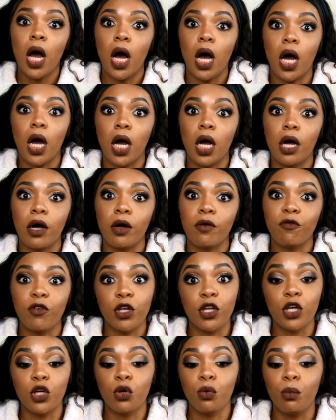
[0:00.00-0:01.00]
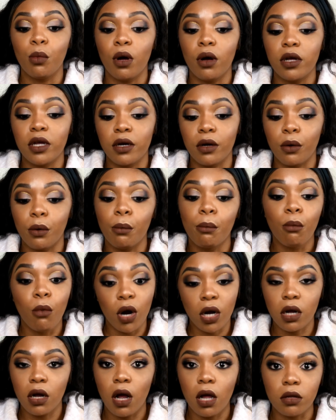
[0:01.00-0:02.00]
for you to do, you know,
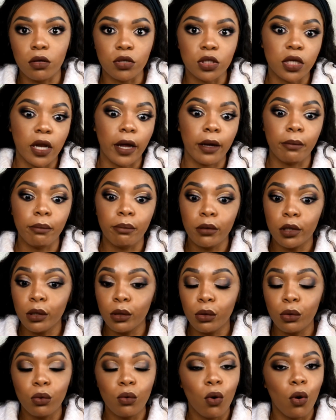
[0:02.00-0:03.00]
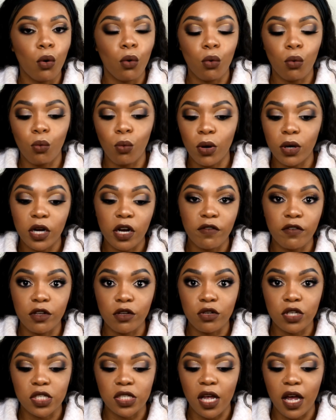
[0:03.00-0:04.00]
more colors like blue, whatever
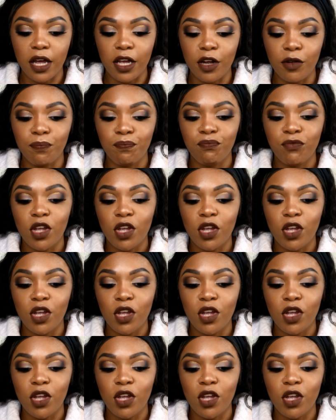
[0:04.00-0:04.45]
you desire.